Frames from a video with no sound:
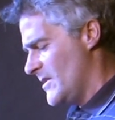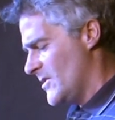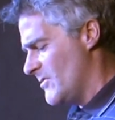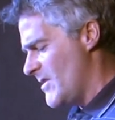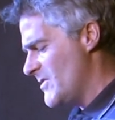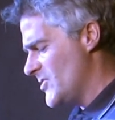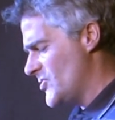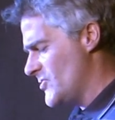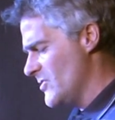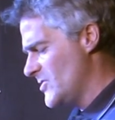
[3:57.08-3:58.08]
Carruthers
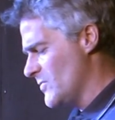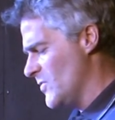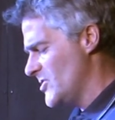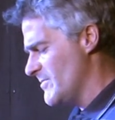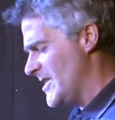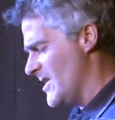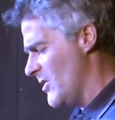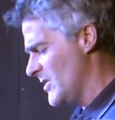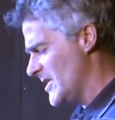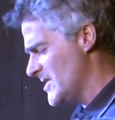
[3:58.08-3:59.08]
strode towards me,
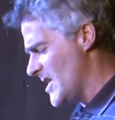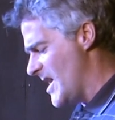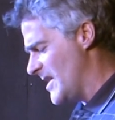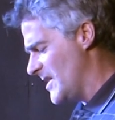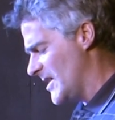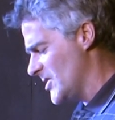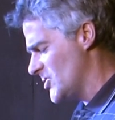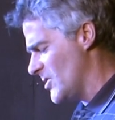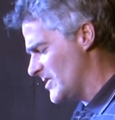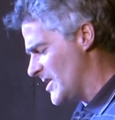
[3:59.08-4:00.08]
holding his arm like a
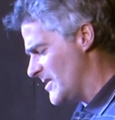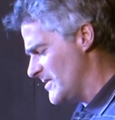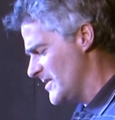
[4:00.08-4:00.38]
shotgun,